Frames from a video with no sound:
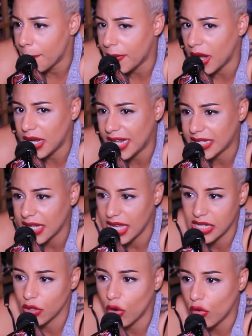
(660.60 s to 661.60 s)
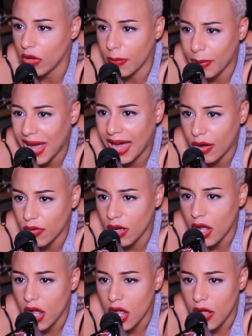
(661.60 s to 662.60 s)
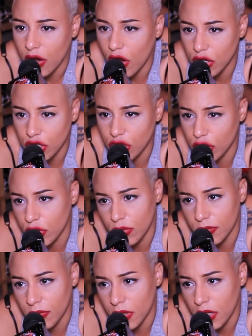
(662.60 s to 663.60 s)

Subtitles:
Burlesque is all about costume